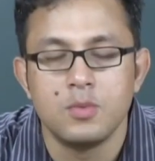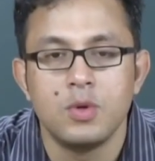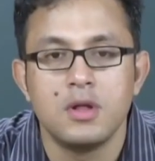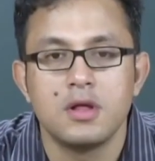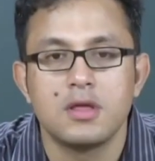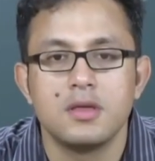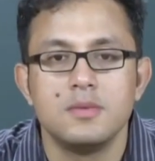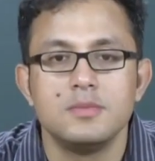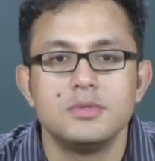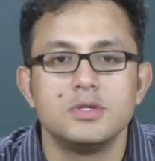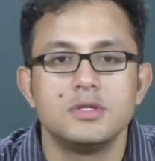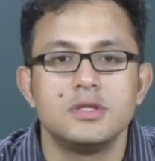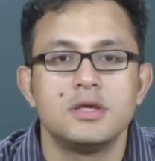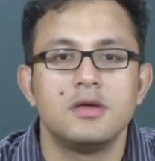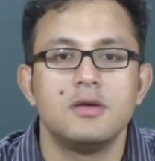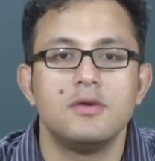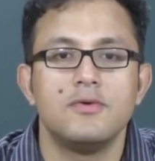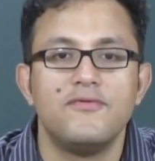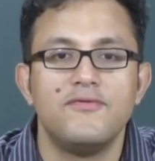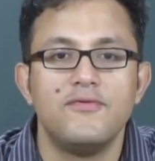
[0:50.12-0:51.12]
welcome to
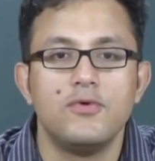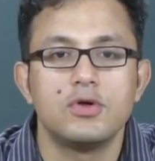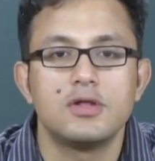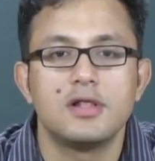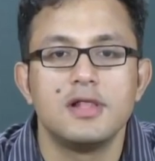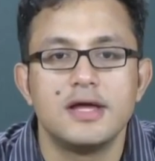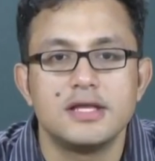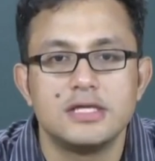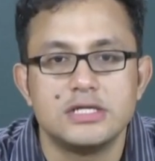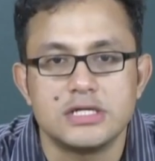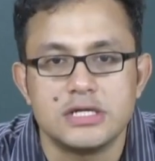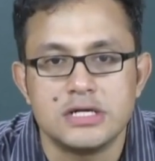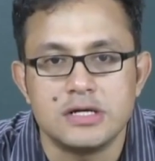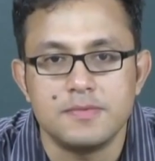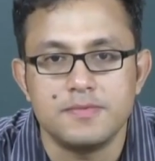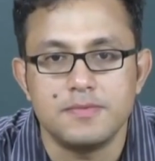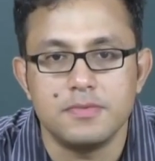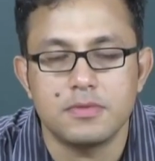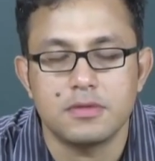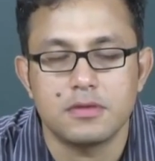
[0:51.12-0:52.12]
the fourth lecture
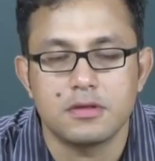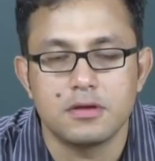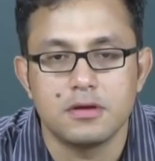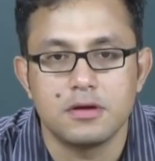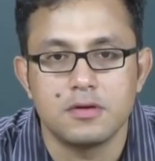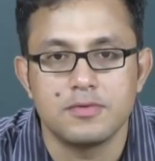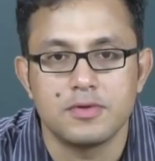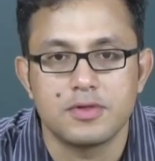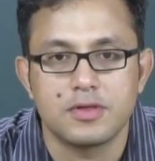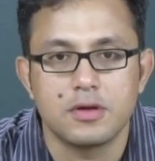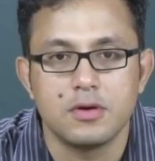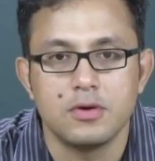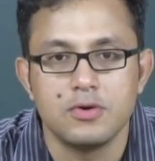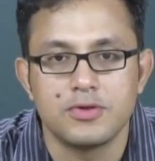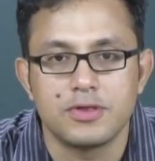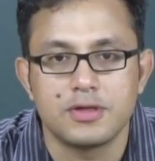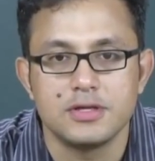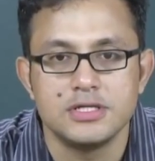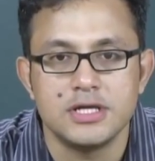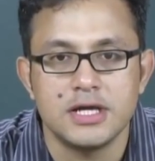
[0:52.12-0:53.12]
of this
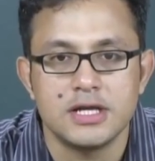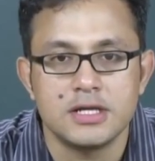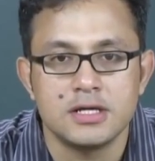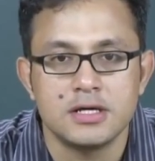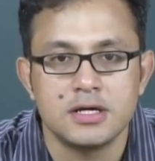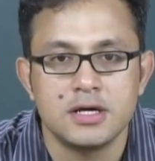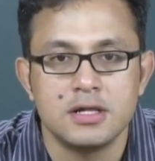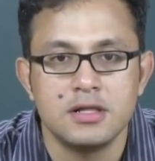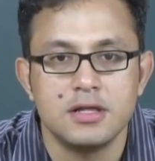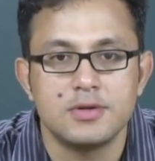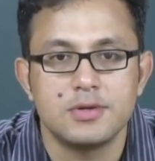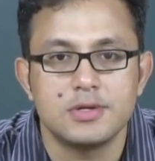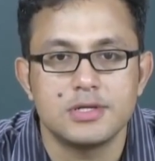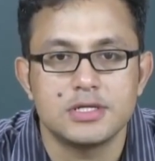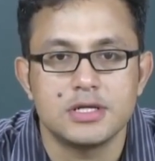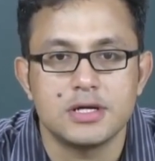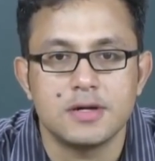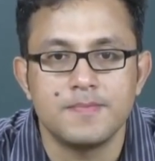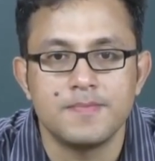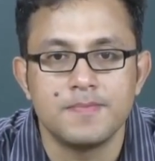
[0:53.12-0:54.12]
course, Gender and
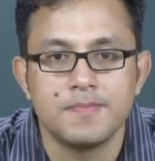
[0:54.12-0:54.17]
Literature.